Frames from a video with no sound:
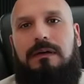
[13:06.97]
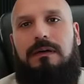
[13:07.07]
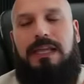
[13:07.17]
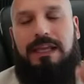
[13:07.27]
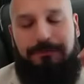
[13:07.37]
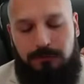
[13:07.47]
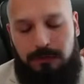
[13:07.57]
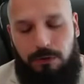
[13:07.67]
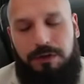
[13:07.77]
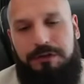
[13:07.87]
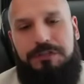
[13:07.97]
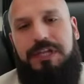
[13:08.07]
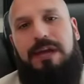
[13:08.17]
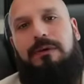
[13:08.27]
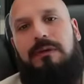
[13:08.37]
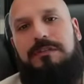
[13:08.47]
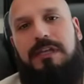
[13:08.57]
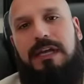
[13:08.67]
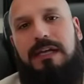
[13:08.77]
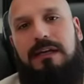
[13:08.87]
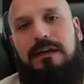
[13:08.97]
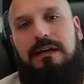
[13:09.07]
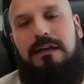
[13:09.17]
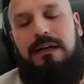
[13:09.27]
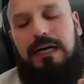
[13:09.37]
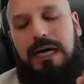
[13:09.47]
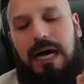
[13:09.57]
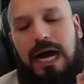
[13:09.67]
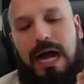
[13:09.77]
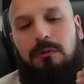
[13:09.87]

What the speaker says: If you don't understand what I'm saying, I